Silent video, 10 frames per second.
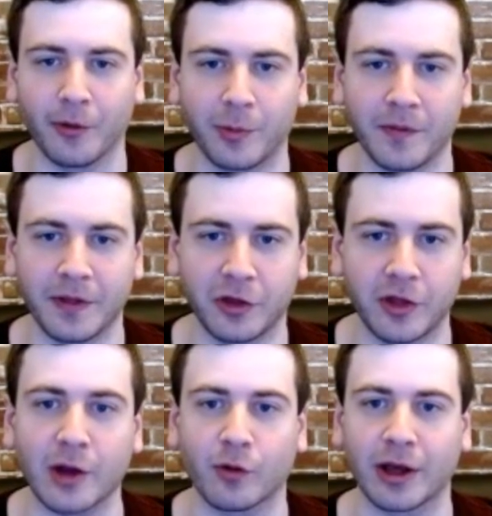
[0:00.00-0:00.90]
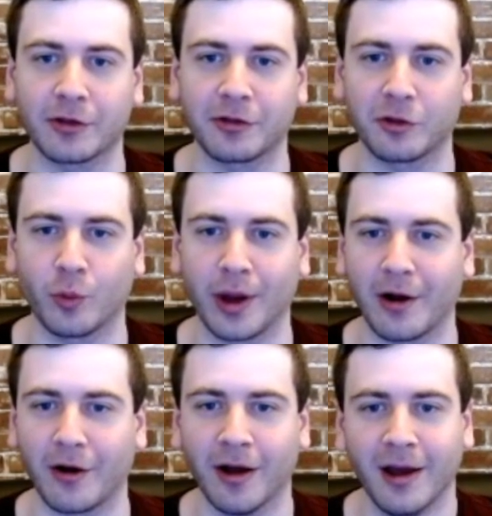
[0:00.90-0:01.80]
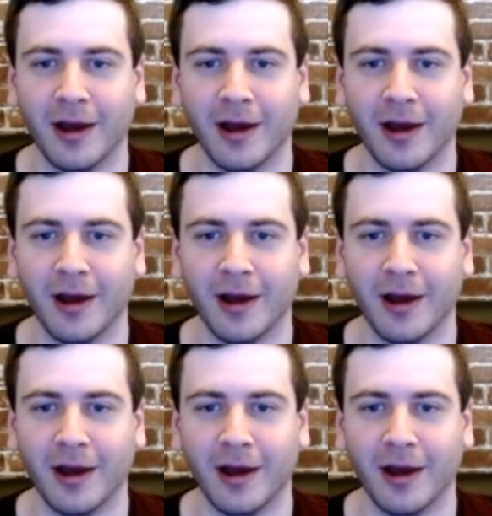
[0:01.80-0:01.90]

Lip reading: has been these state races where,